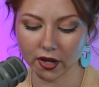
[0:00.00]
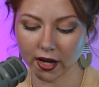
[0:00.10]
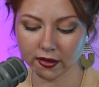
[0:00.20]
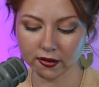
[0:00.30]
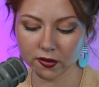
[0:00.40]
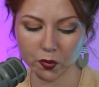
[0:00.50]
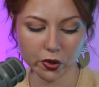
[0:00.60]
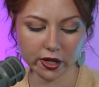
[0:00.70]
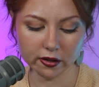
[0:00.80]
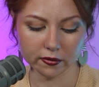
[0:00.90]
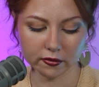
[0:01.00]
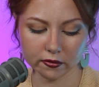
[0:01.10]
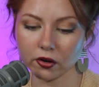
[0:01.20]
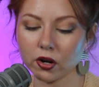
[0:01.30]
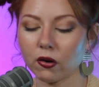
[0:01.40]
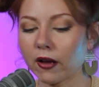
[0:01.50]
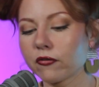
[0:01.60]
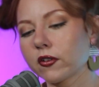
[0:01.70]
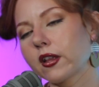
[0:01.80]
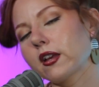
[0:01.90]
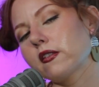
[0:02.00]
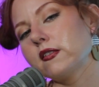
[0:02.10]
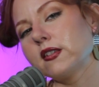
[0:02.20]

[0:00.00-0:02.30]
at this point, I don't know, I feel like the